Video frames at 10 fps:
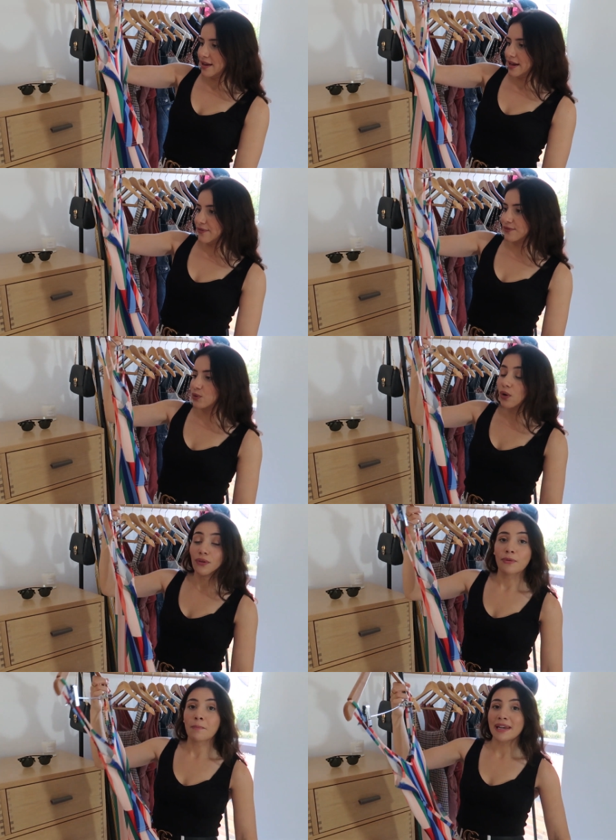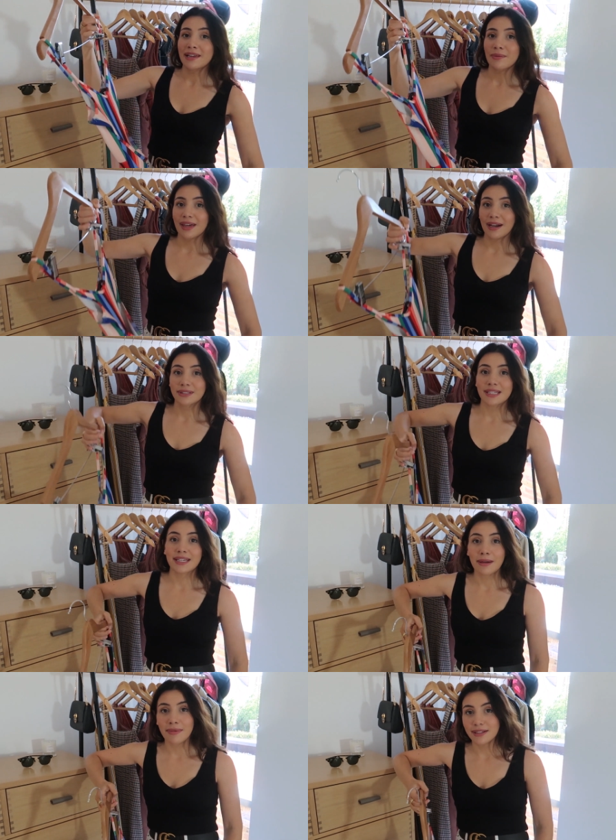If you're not familiar with how
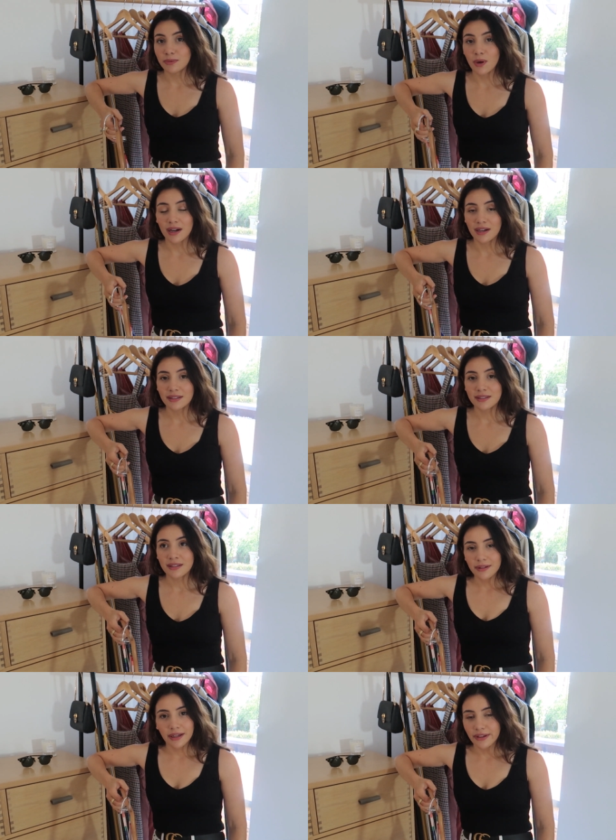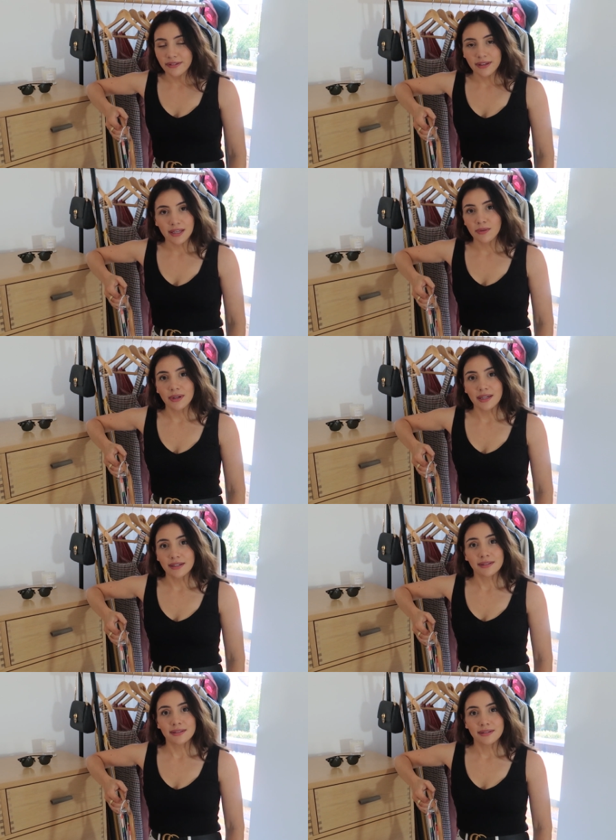TK Maxx works, I don't think anyone
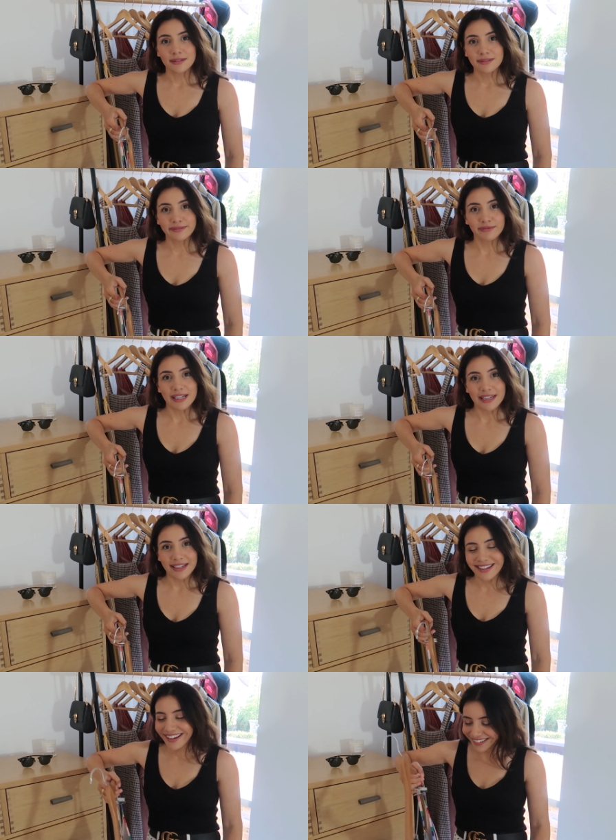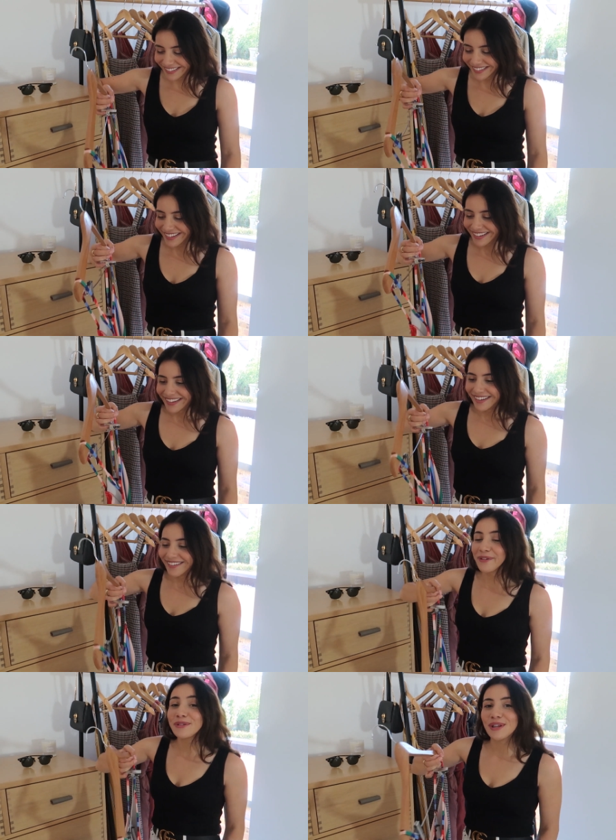is, really.
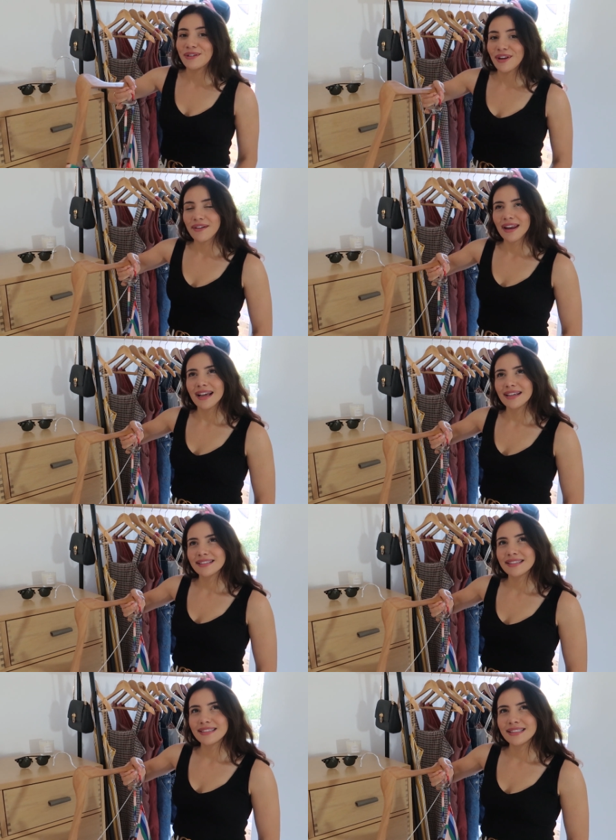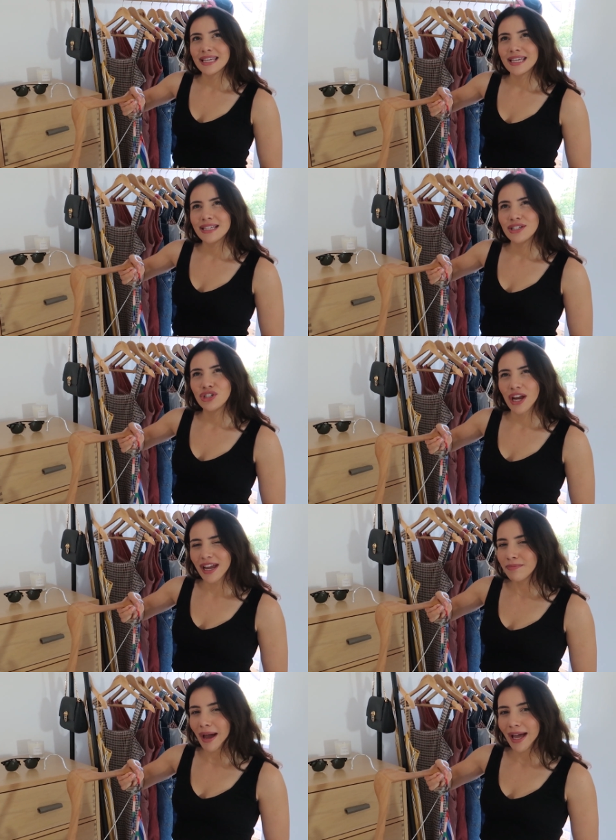Also known as
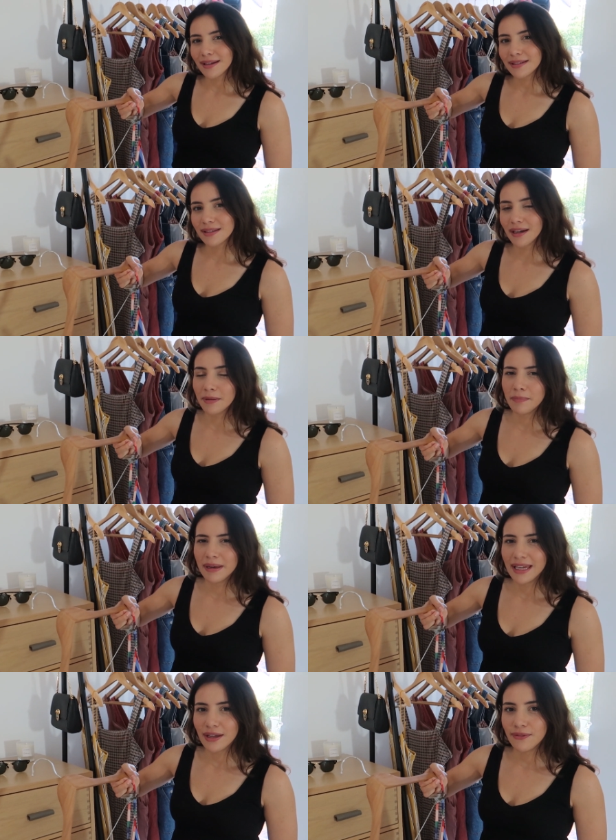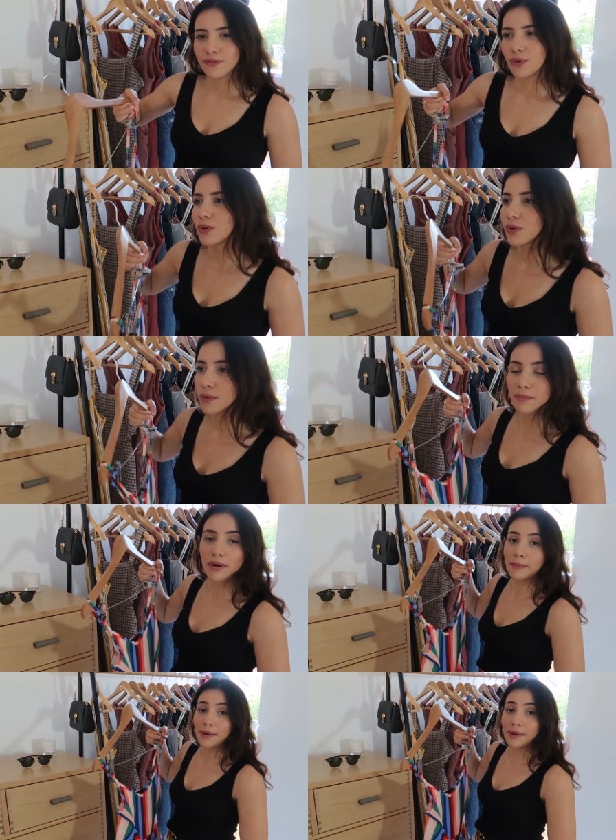TJ Maxx, I believe, for my